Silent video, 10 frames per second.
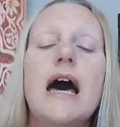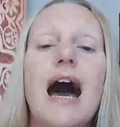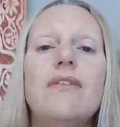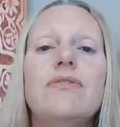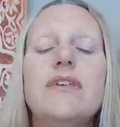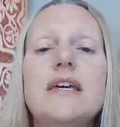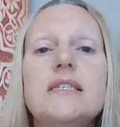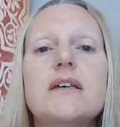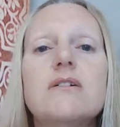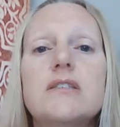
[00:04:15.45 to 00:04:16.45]
And
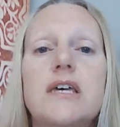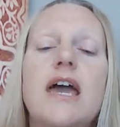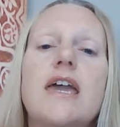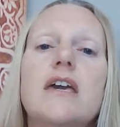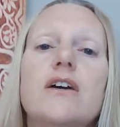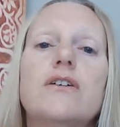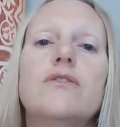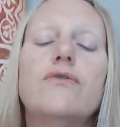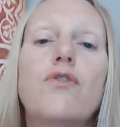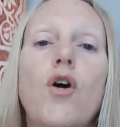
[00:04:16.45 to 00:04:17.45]
these are taken
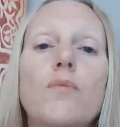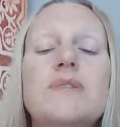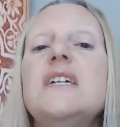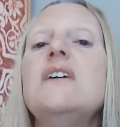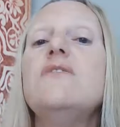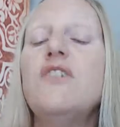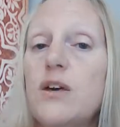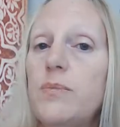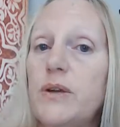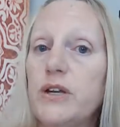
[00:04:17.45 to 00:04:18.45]
from TV
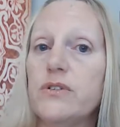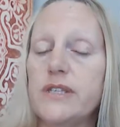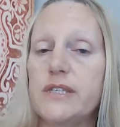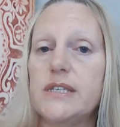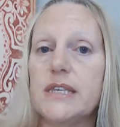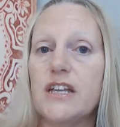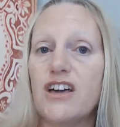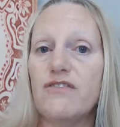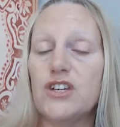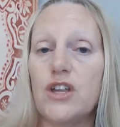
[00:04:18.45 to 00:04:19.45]
appearances that
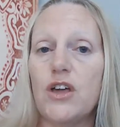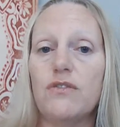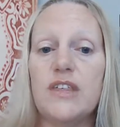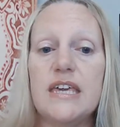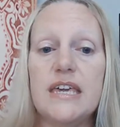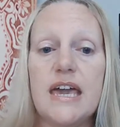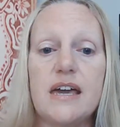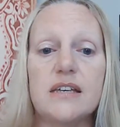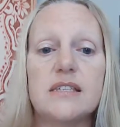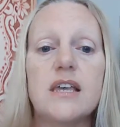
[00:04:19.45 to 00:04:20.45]
I've done over the
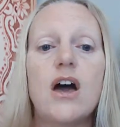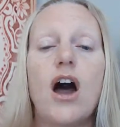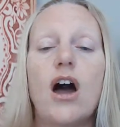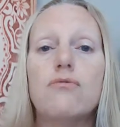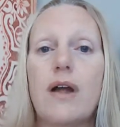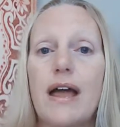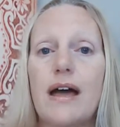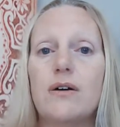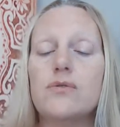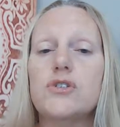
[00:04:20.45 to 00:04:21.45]
years
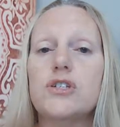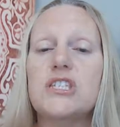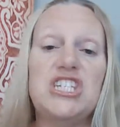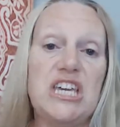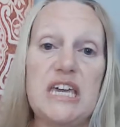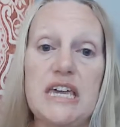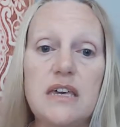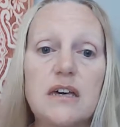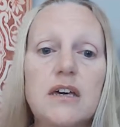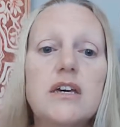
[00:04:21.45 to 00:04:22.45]
around tea.